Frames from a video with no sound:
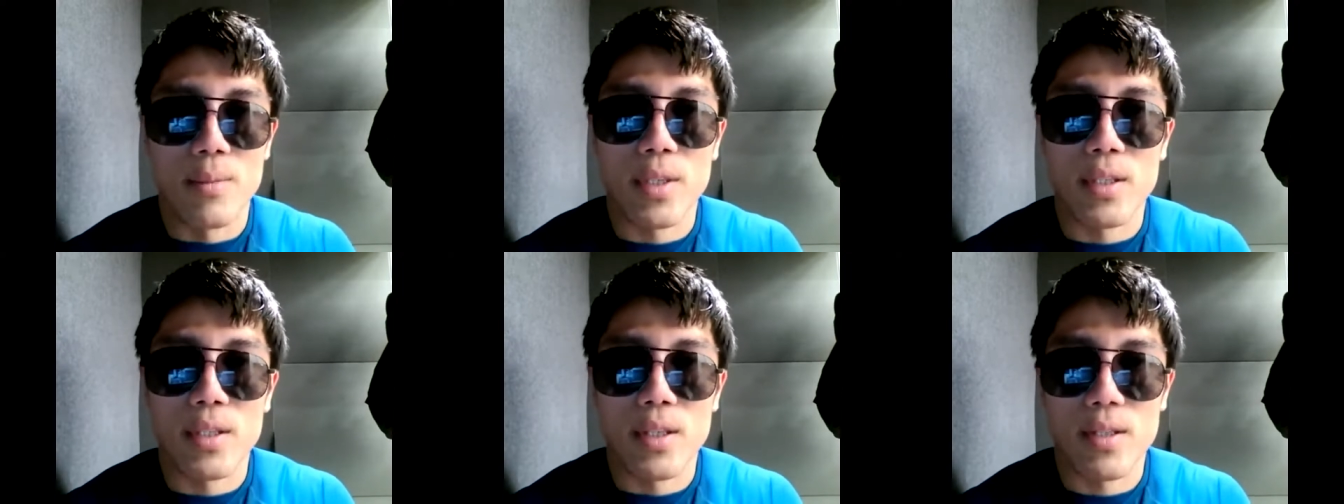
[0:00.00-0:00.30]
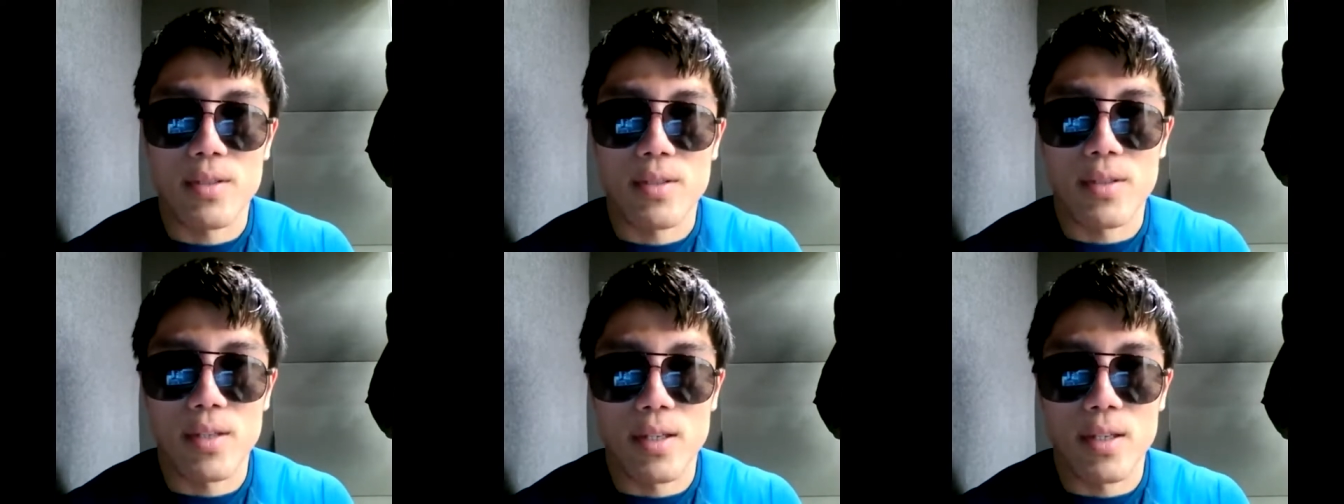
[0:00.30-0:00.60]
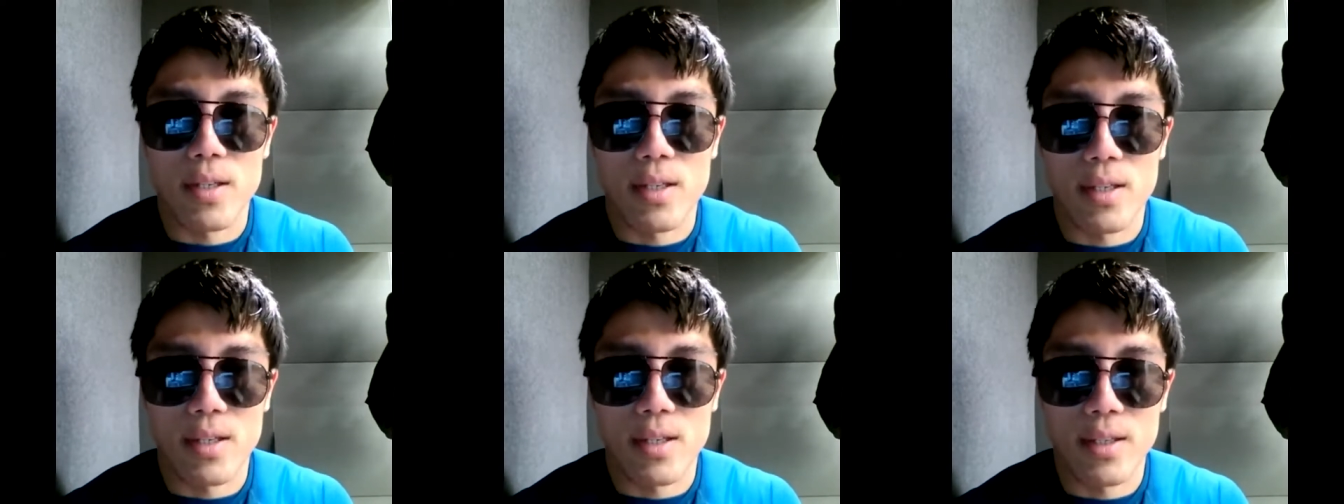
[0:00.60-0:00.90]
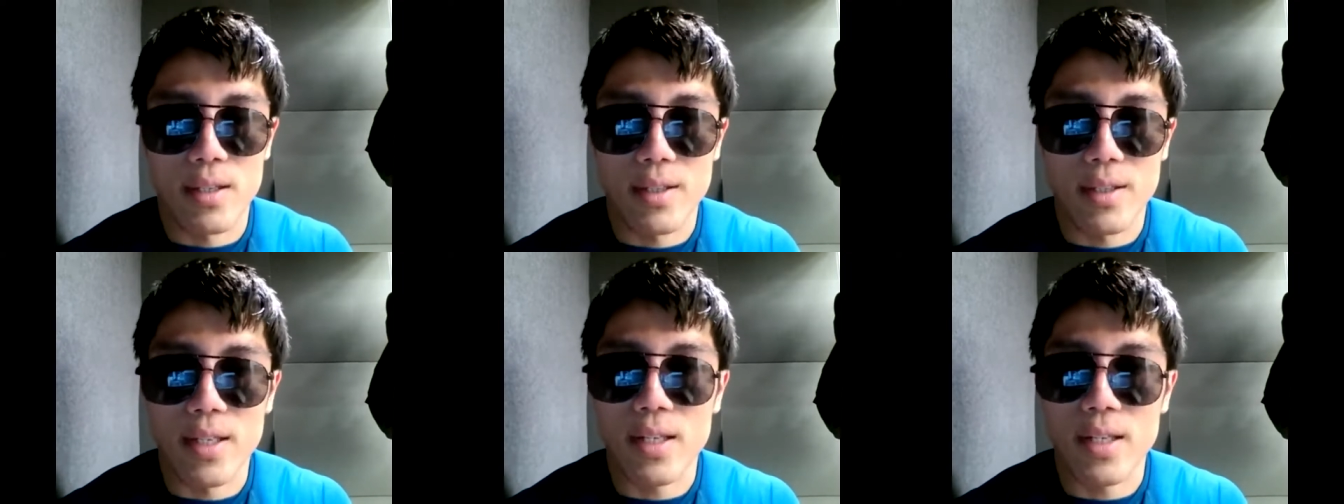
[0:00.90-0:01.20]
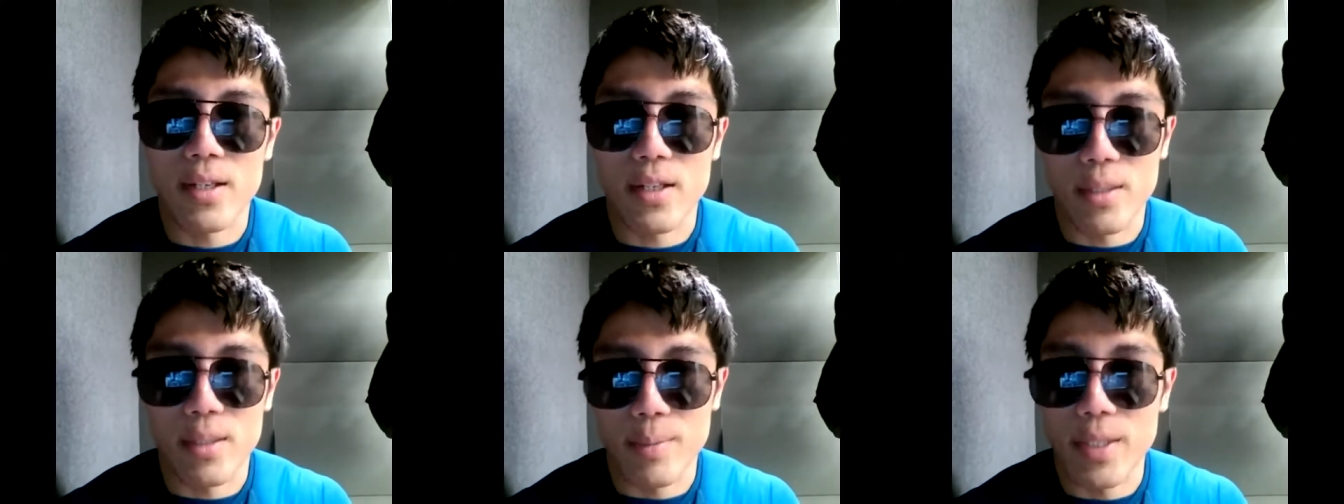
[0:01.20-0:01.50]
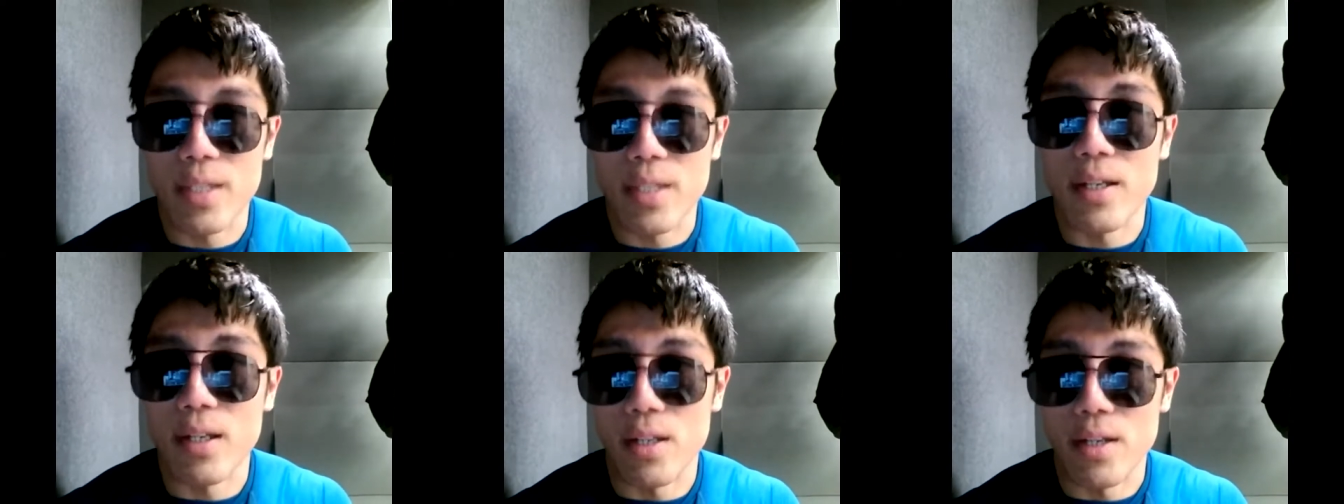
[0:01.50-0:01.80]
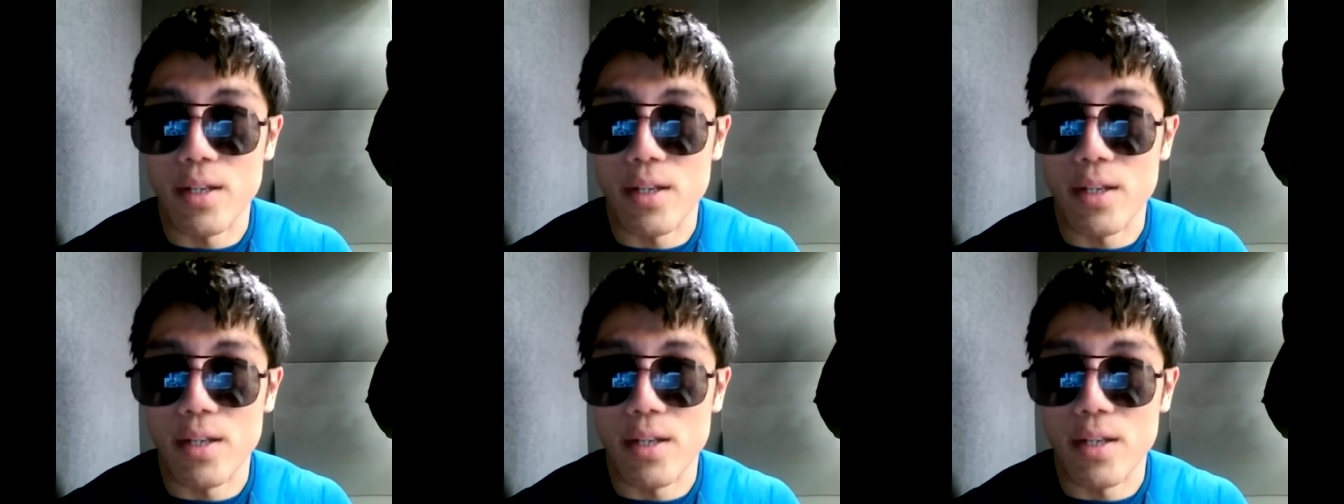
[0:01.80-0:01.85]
because uh, there are going to be a